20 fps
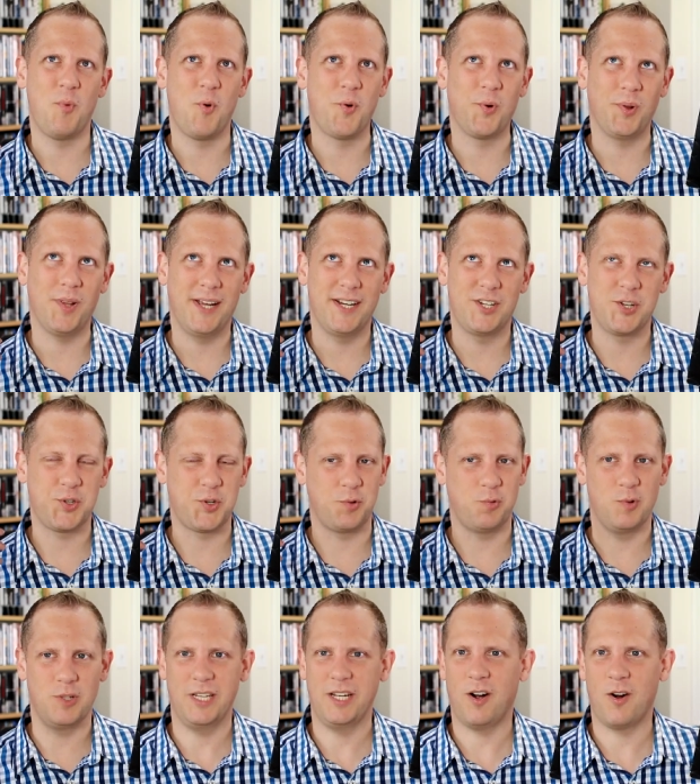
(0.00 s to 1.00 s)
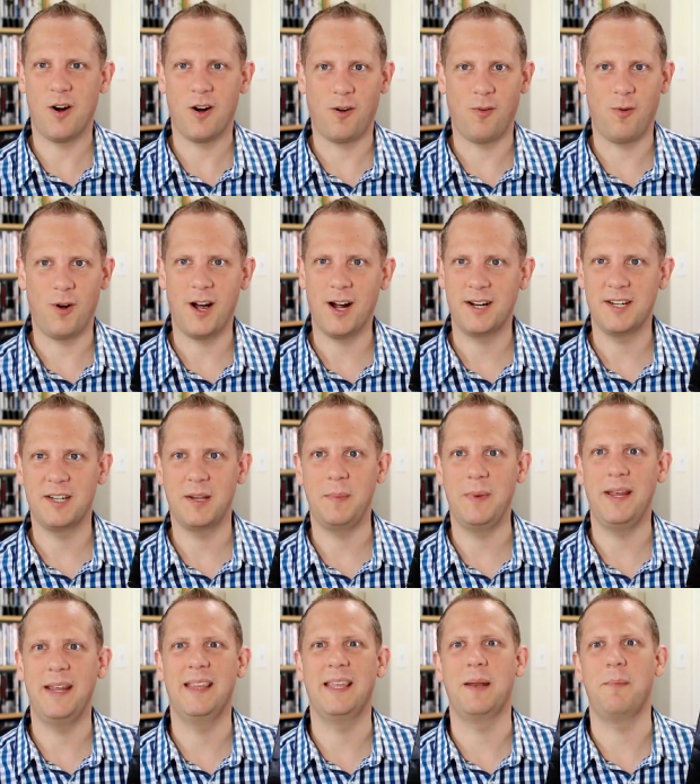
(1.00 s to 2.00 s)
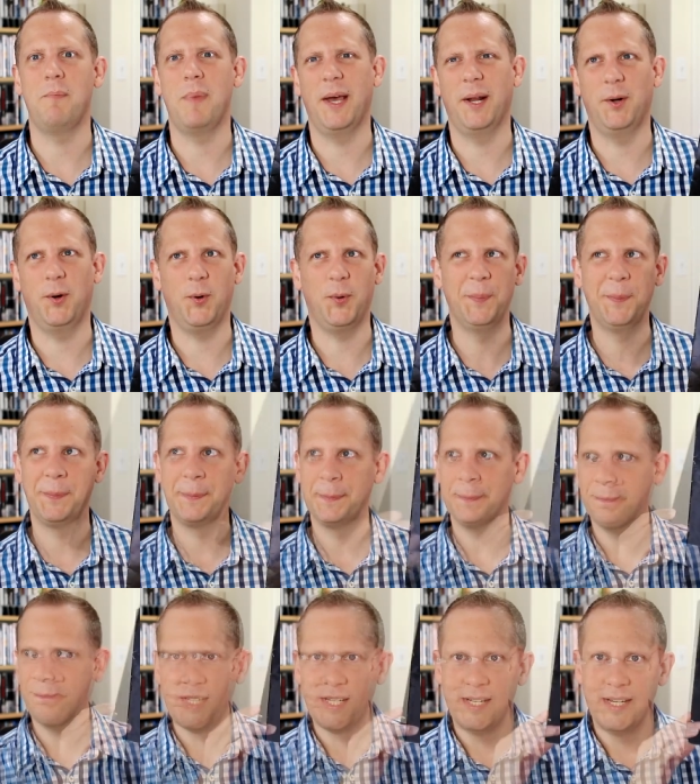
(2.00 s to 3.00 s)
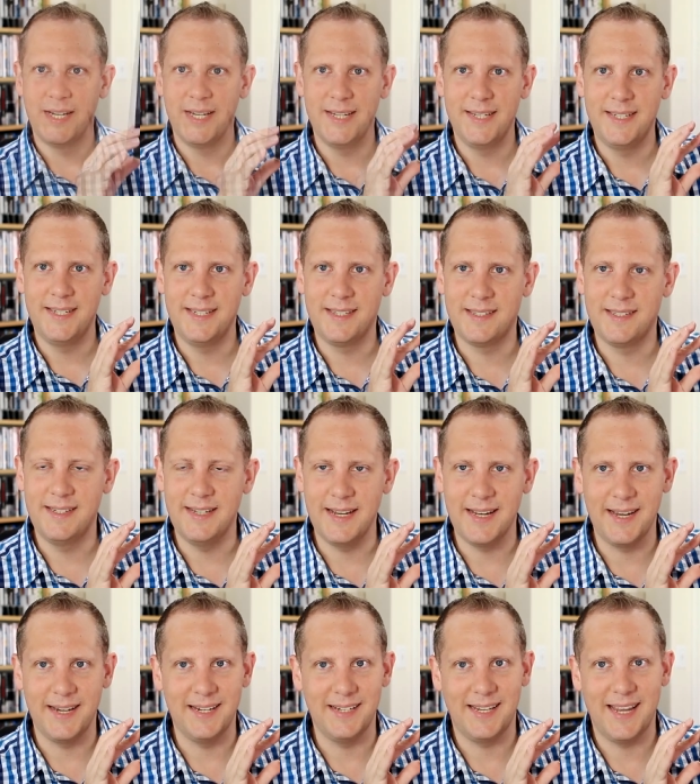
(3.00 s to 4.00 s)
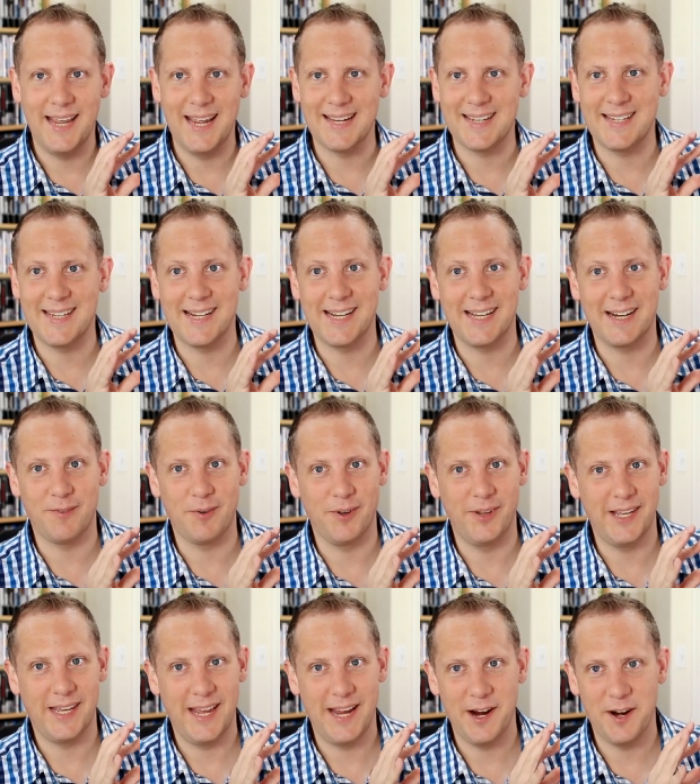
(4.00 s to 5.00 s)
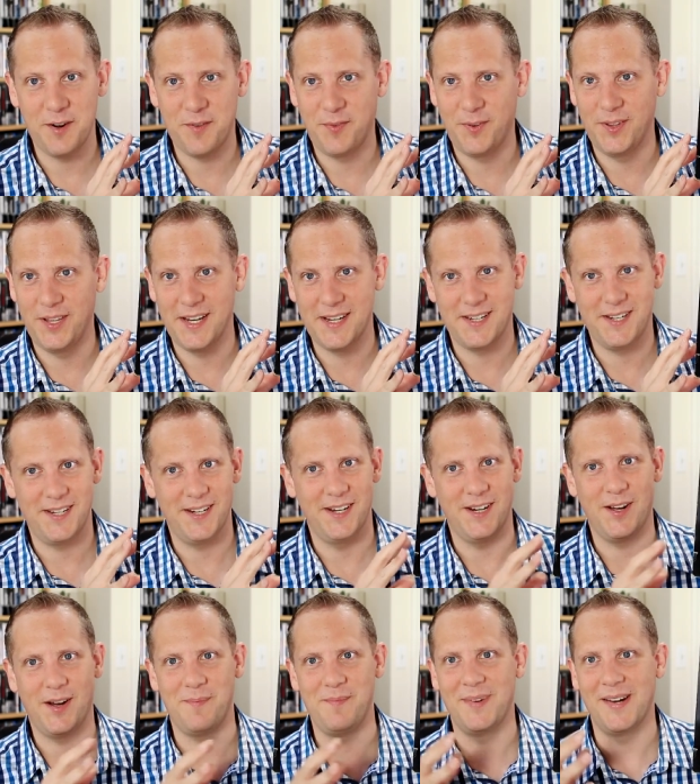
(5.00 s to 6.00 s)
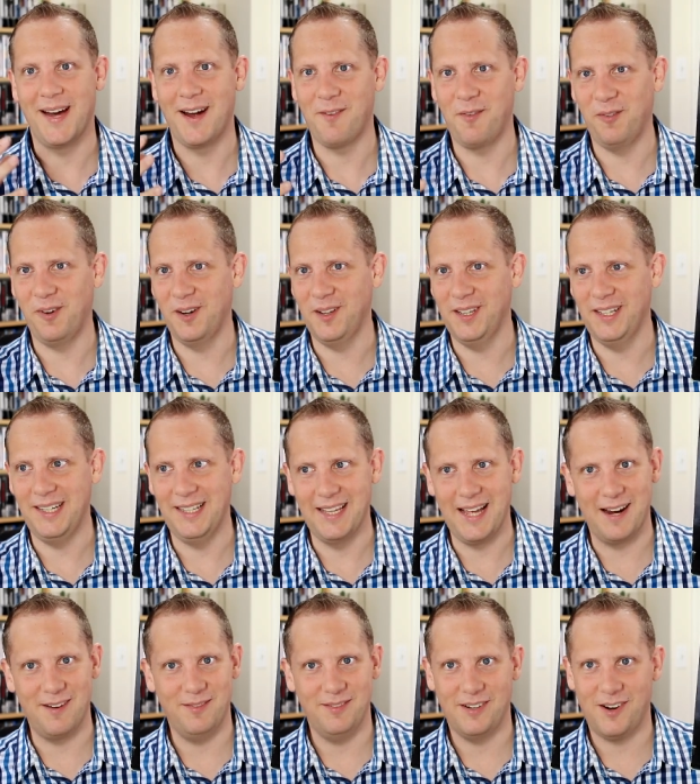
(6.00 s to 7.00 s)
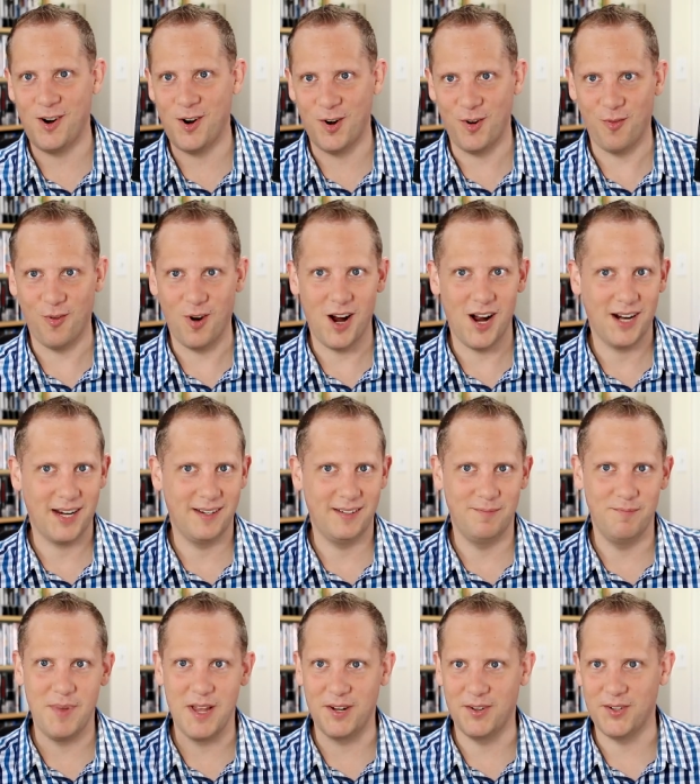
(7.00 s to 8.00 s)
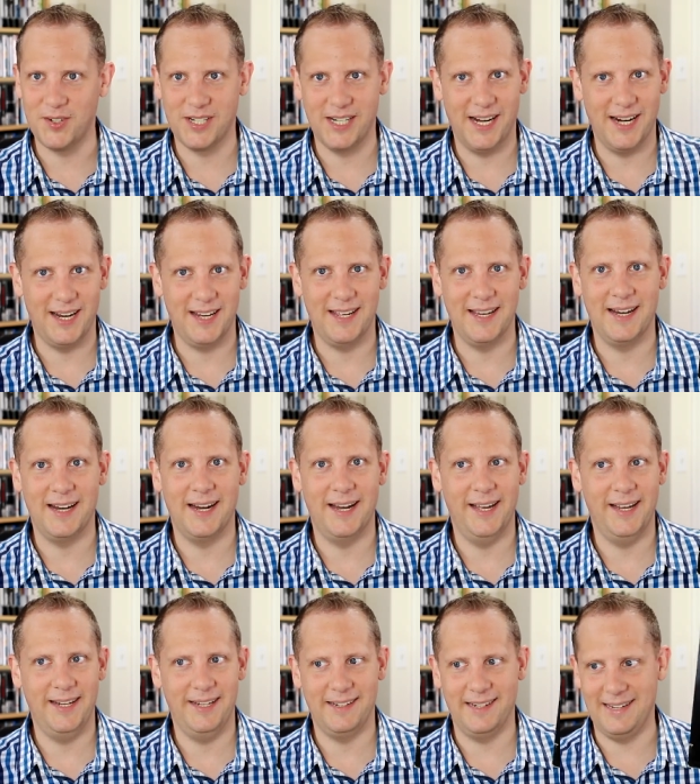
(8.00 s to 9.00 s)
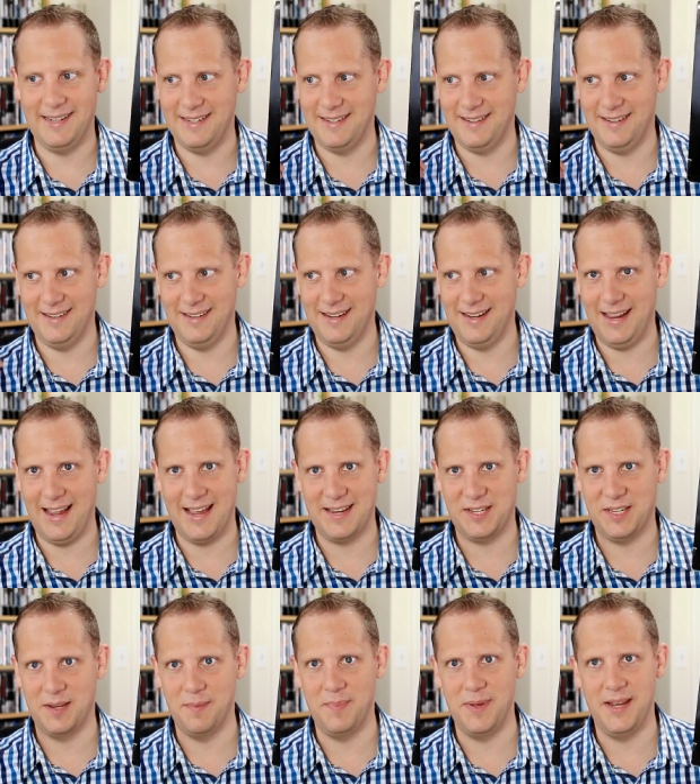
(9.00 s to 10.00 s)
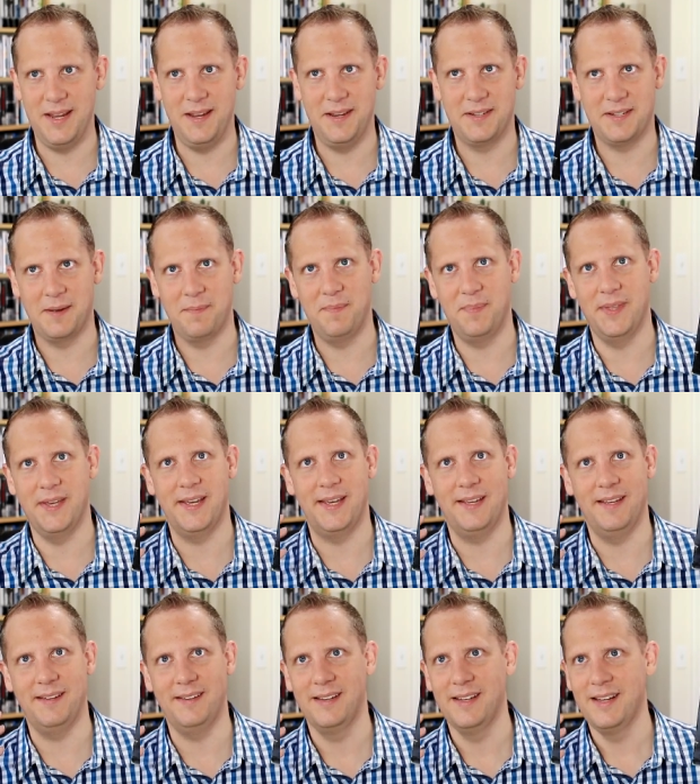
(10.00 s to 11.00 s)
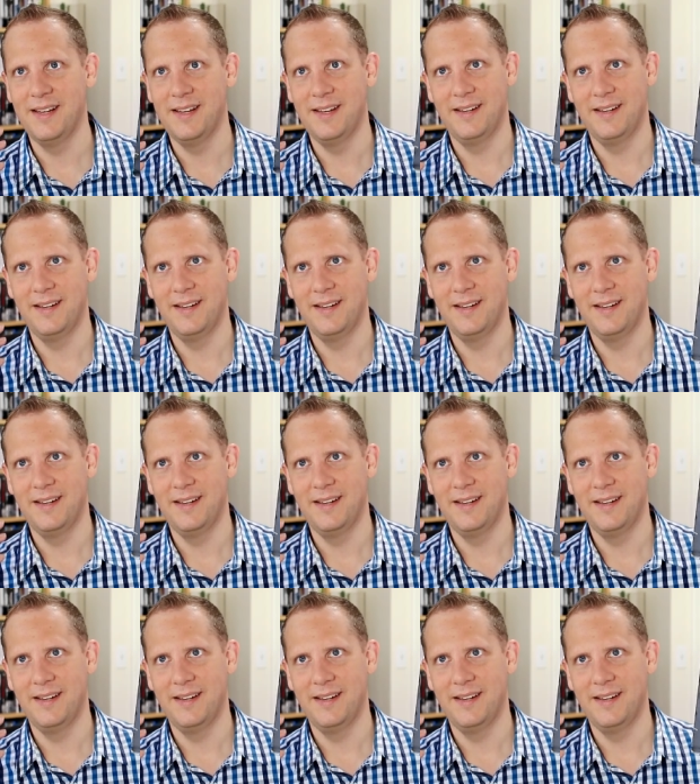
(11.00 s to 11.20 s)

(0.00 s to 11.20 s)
more like just a really hard rock to me than metal. Can't say I really cared for this. You know, I'm not really that hard rock metal kind of guy. It has to be something...